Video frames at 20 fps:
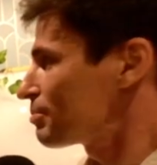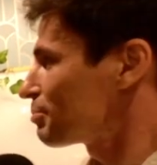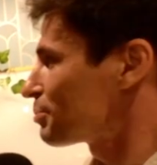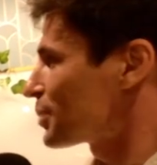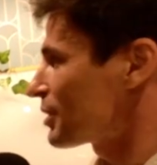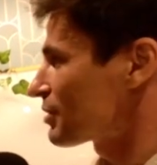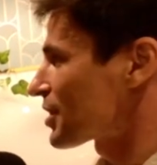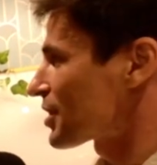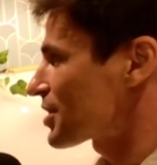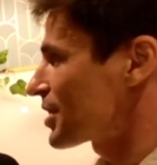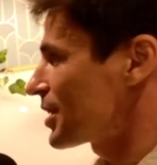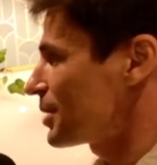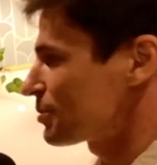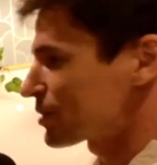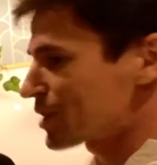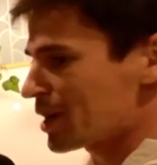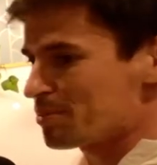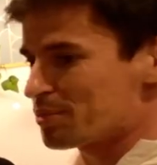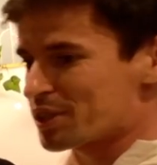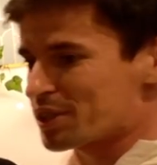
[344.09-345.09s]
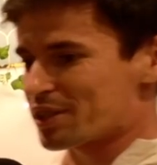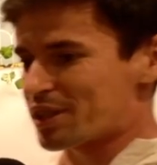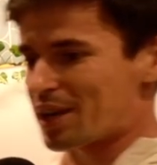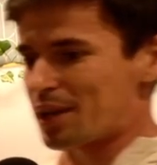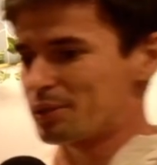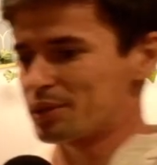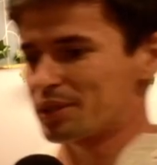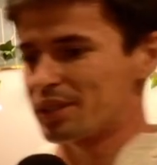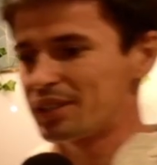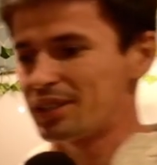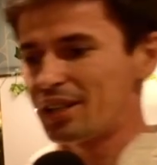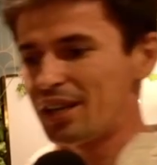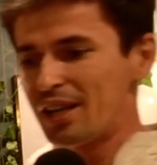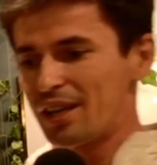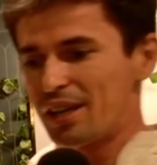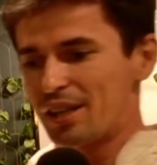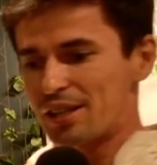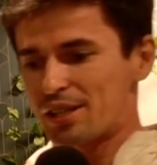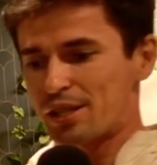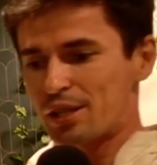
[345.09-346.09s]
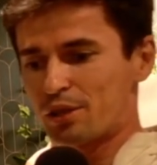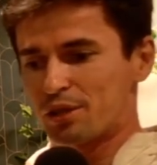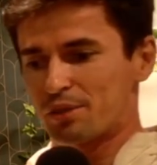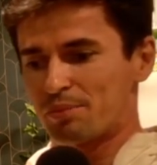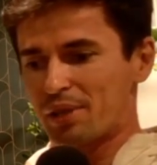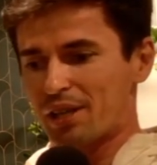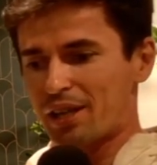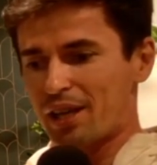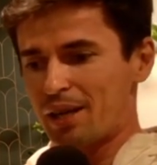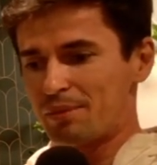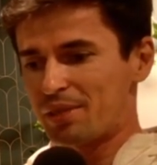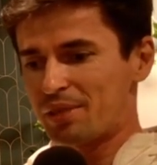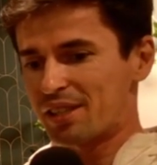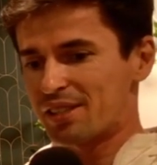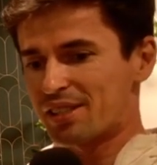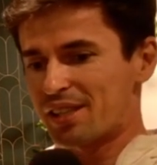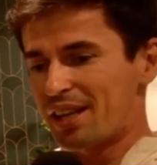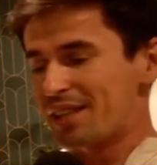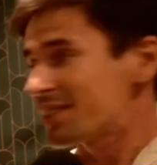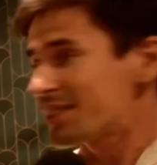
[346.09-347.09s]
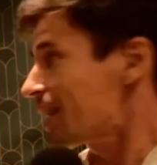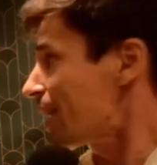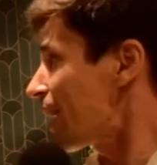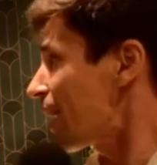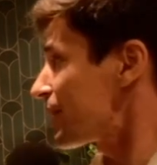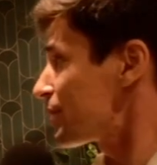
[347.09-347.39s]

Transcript: build a slim wrapper around it, so it became like that.